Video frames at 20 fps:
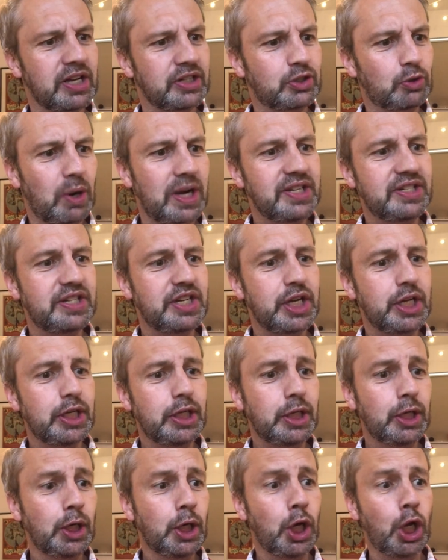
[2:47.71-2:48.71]
20,
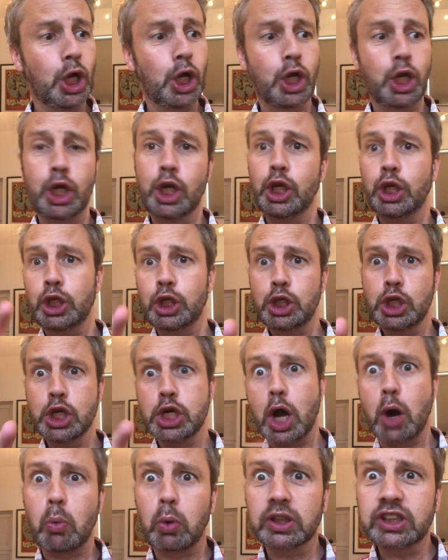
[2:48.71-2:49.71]
you
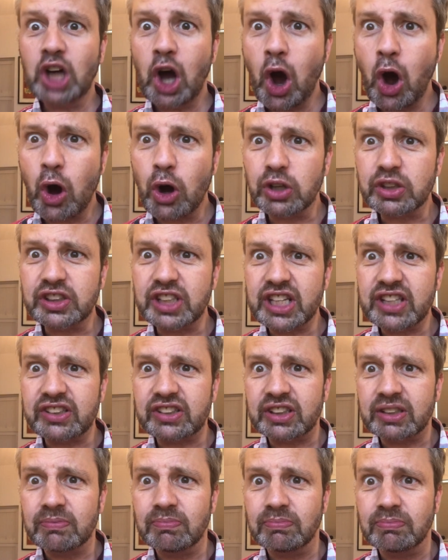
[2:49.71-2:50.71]
know what a horse is.